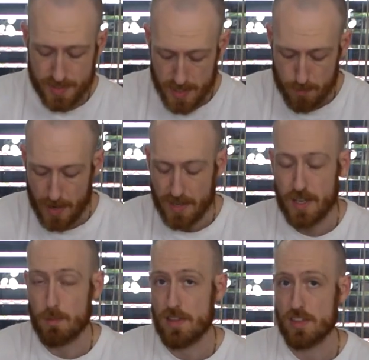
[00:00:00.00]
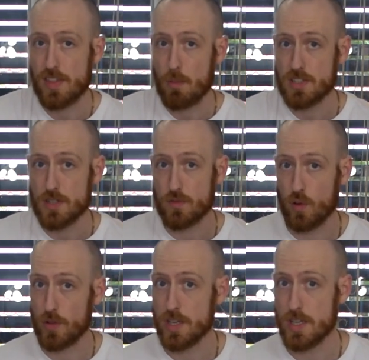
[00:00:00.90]
steam baking method that we did
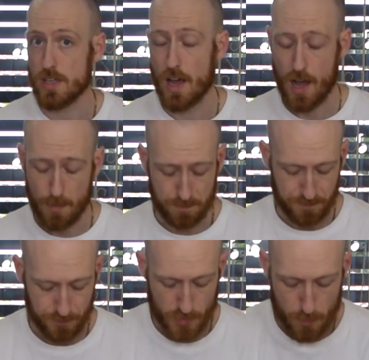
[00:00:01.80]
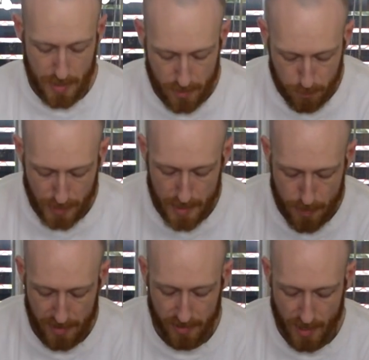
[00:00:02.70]
for the big
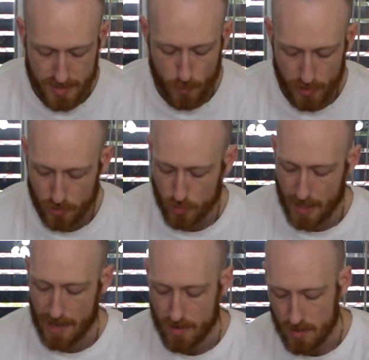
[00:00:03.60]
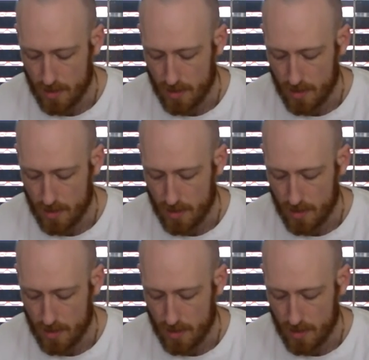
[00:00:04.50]
plain Pane Di Casa. We're gonna do that